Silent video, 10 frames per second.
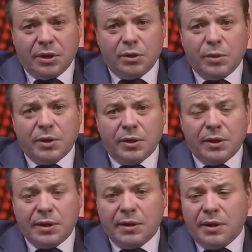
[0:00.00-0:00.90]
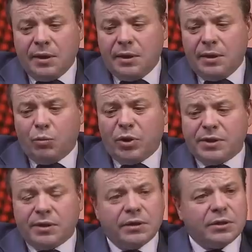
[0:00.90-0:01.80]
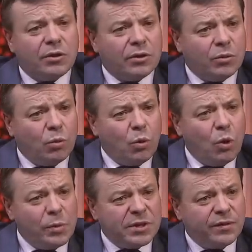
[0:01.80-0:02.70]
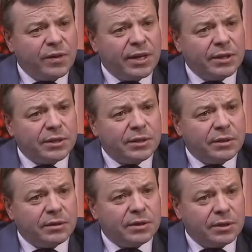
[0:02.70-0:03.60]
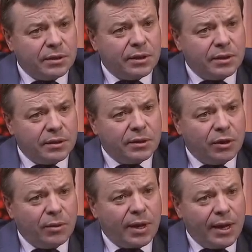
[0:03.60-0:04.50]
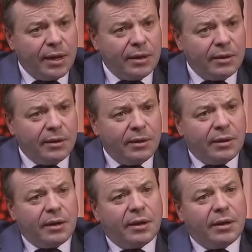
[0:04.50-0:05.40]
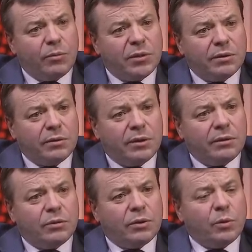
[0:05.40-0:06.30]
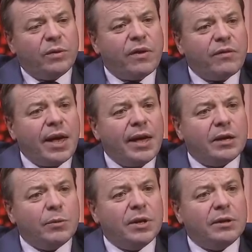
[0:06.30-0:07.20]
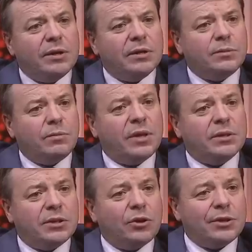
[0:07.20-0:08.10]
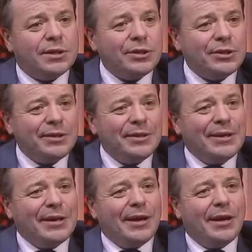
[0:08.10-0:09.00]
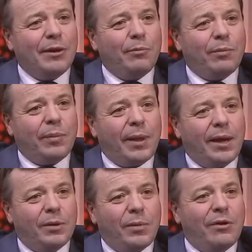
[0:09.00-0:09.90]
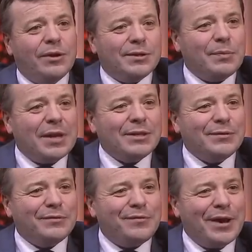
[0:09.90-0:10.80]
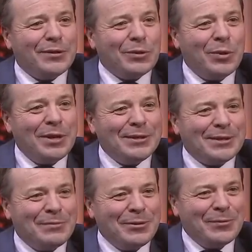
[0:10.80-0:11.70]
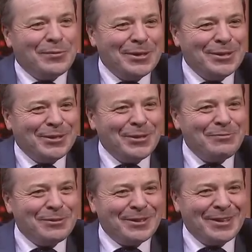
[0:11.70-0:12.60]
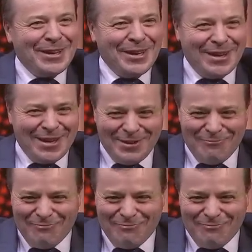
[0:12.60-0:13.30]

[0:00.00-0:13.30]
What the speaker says: going to be the president that's got the warmest feelings to the UK that we've ever had. I mean, his mother's Scottish, and apparently is a massive fan of the Queen, so that might not please you, but I